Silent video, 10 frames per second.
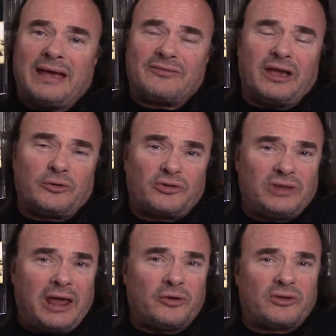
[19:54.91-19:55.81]
As I
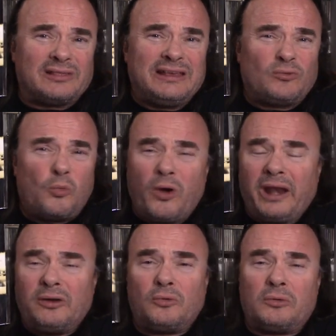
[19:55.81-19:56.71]
understand, there's at least
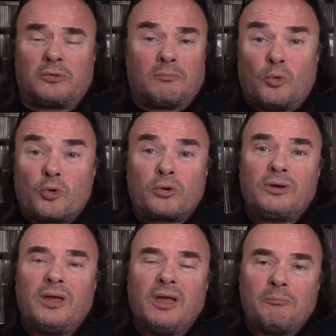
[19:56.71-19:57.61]
one or more